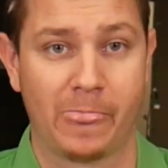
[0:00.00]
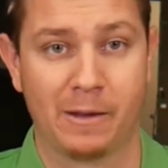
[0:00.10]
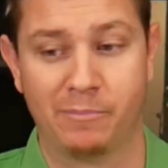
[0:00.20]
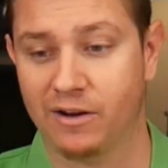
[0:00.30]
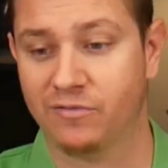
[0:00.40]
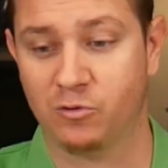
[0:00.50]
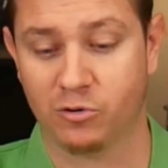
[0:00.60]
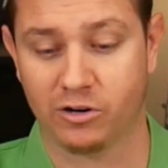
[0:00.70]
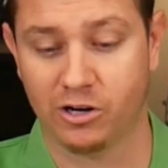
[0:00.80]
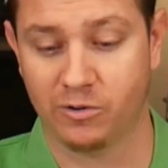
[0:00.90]
by
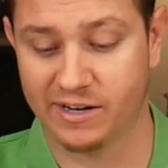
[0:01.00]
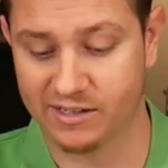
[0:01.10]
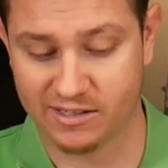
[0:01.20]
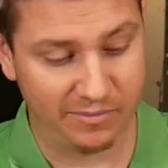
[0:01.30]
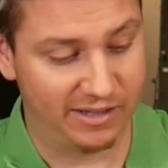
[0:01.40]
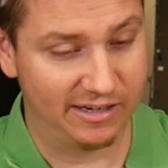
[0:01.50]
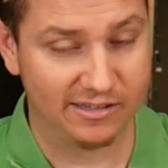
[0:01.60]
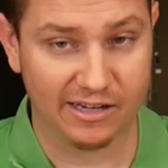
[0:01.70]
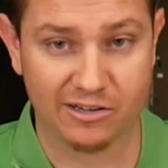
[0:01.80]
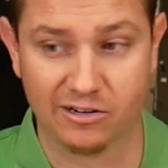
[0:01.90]
foregoing some of these
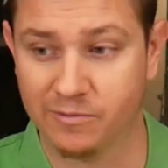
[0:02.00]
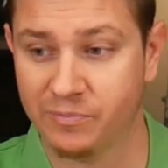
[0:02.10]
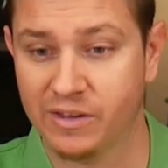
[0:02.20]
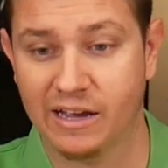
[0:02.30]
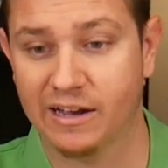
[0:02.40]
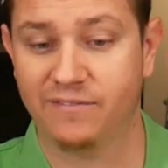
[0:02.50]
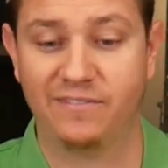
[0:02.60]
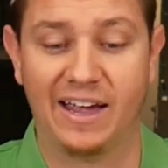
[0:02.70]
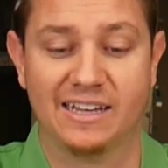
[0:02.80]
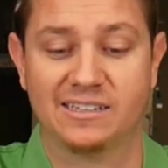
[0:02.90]
other
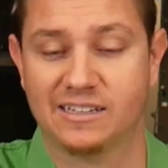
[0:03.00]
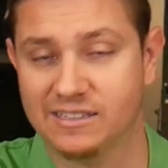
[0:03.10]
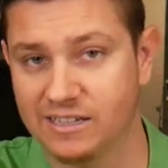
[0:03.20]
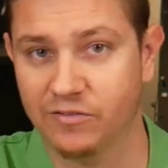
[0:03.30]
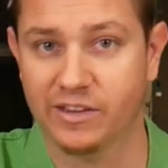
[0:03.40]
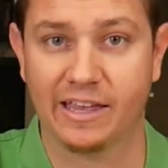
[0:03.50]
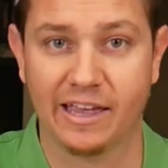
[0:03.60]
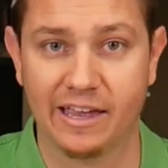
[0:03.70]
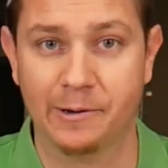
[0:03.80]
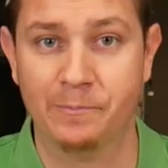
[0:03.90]
facets of the
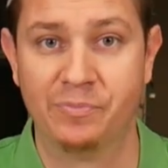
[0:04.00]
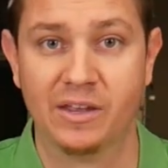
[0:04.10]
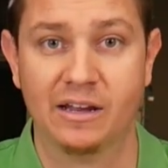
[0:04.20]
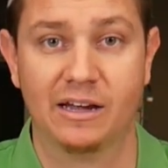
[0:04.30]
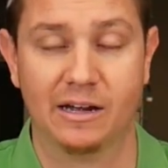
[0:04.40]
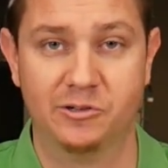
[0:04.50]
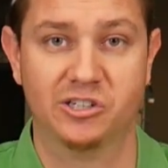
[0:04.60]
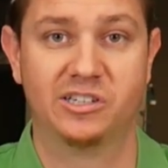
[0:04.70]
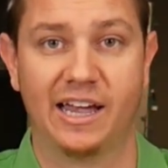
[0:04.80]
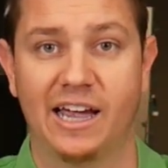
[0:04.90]
game,
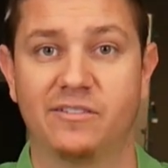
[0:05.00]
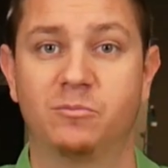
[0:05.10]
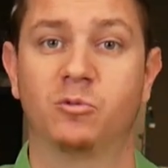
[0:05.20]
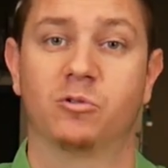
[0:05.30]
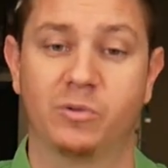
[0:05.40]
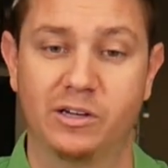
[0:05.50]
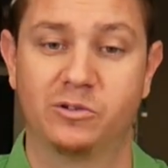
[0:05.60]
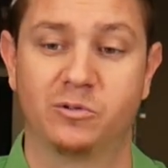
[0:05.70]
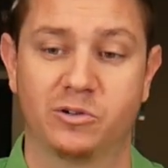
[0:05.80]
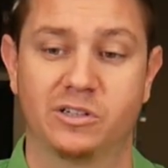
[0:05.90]
just to have more
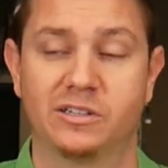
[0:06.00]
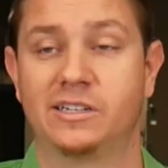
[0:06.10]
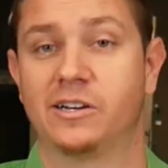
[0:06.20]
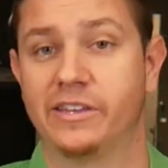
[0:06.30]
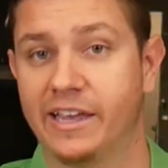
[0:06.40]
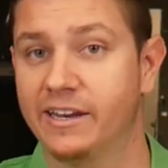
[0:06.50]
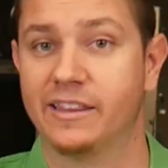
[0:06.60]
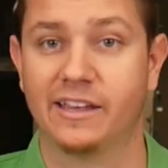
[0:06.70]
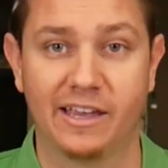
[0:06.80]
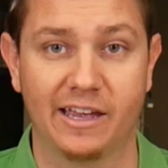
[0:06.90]
resources near the end of
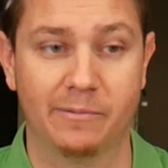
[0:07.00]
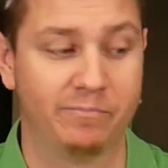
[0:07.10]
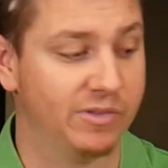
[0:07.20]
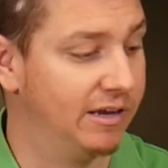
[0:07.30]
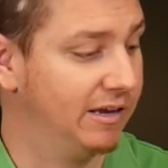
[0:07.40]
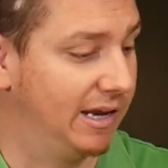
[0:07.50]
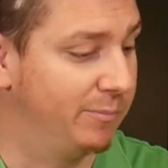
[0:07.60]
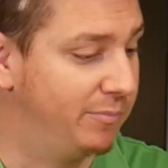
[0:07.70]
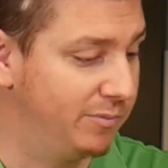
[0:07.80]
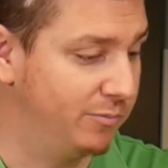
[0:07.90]
the game
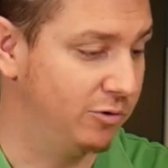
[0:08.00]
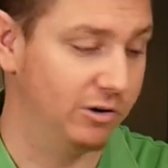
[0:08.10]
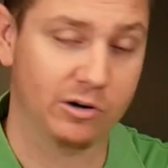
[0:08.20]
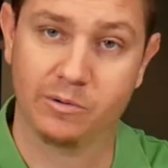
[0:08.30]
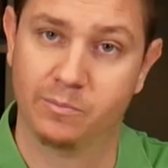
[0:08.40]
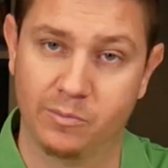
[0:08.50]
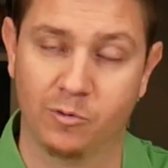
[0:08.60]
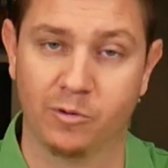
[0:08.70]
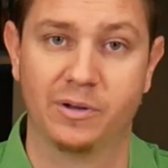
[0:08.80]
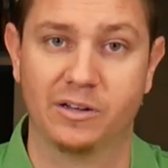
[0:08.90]
and put
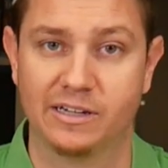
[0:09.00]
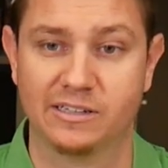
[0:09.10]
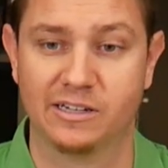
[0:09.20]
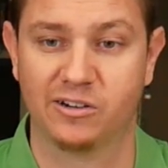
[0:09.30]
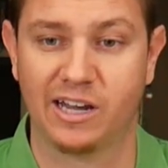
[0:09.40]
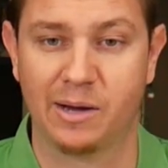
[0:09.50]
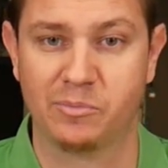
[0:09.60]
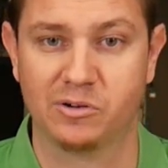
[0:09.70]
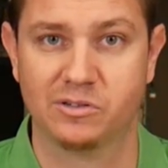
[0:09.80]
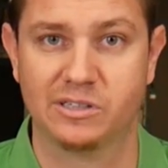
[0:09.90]
more buildings in your
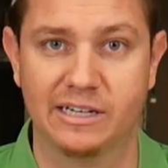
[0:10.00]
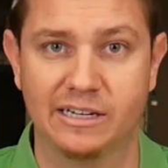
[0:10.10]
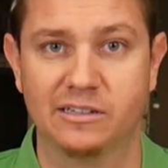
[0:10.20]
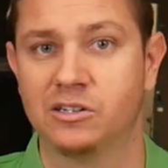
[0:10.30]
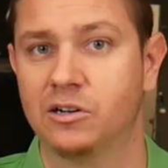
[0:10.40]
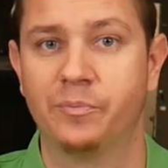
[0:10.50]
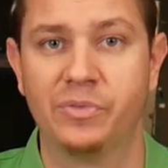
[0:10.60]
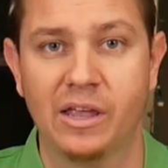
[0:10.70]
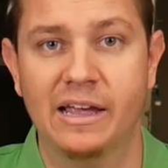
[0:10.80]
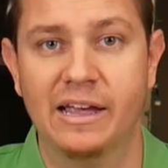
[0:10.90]
capital city? So
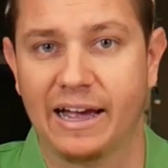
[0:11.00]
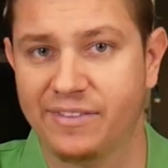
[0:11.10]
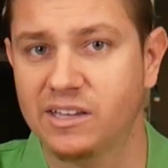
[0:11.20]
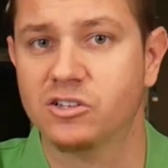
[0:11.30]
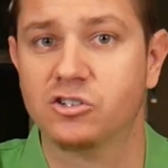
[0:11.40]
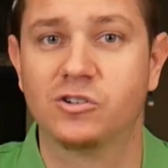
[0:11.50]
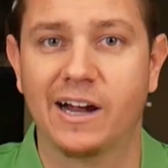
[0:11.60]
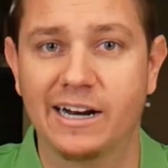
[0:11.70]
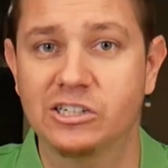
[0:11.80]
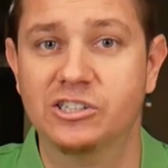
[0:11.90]
I think the
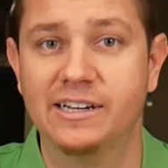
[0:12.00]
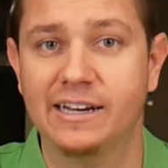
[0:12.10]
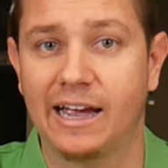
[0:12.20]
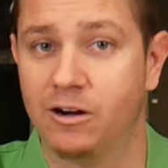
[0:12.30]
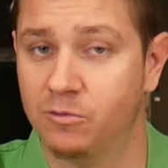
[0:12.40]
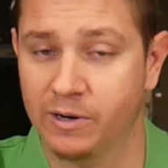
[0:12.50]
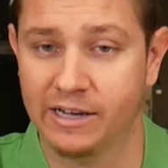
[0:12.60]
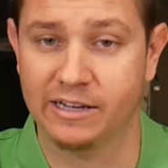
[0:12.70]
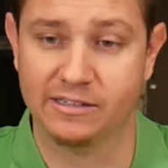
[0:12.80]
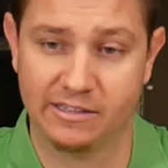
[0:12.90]
strategy
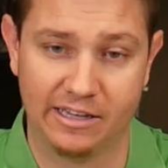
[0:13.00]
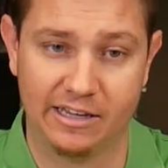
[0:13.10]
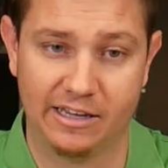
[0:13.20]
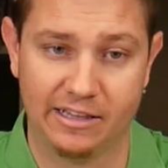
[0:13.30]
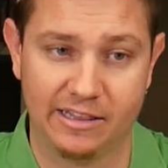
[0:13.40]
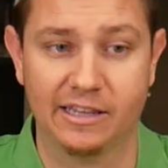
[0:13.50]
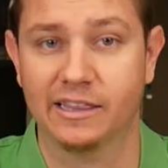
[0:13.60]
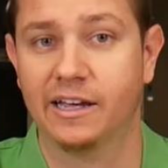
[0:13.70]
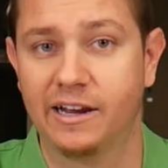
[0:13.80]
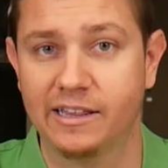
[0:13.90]
outweighs the
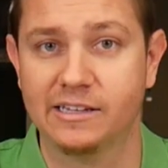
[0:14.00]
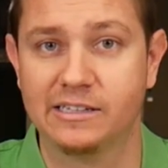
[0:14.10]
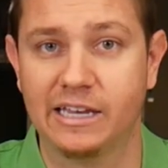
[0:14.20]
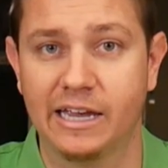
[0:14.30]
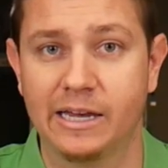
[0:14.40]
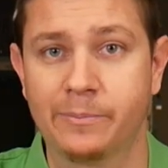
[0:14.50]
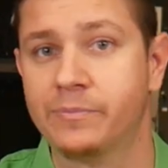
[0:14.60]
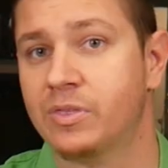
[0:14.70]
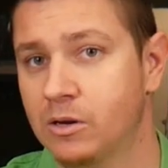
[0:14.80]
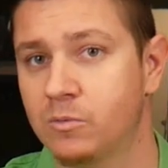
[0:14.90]
luck in this game,
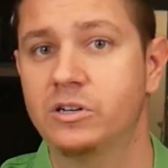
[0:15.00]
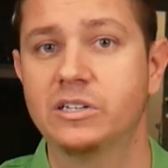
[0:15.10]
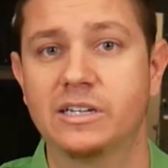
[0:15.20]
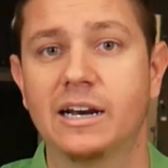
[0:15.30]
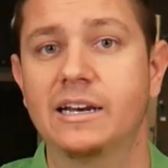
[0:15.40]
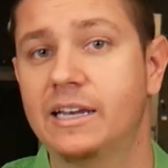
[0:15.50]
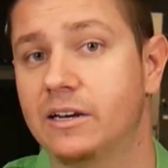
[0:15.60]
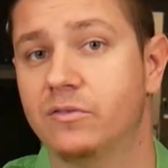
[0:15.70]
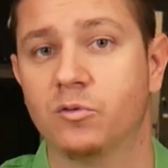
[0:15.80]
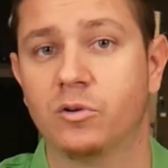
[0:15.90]
which is kind of
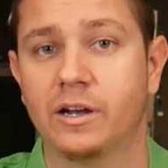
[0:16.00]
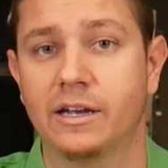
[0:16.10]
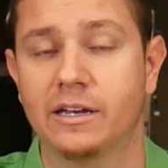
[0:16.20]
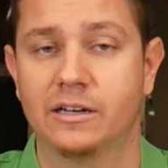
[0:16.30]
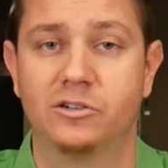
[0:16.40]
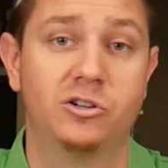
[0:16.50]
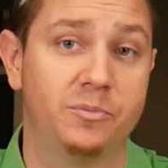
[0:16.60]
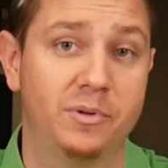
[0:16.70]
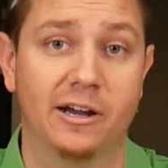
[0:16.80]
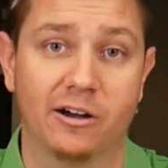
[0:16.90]
neat for a
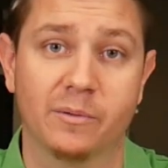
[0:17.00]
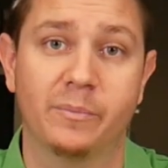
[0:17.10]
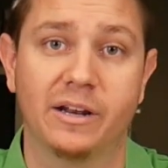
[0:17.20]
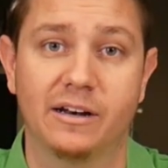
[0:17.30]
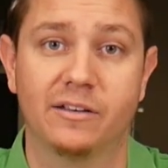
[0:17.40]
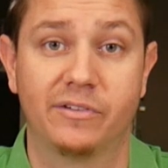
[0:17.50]
2-player competitive